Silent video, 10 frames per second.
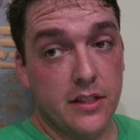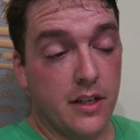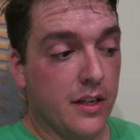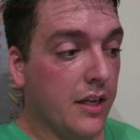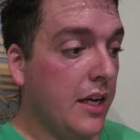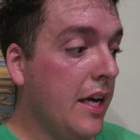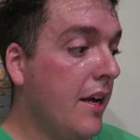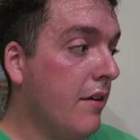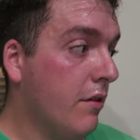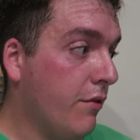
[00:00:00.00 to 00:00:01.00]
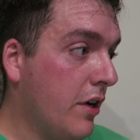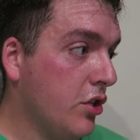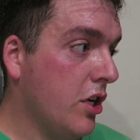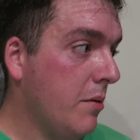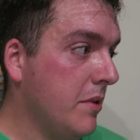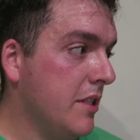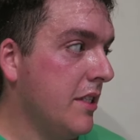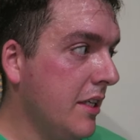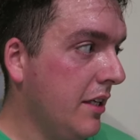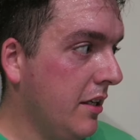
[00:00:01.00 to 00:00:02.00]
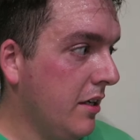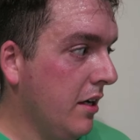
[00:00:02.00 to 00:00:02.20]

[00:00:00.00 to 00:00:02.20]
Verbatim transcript: Gonna refreshen up and see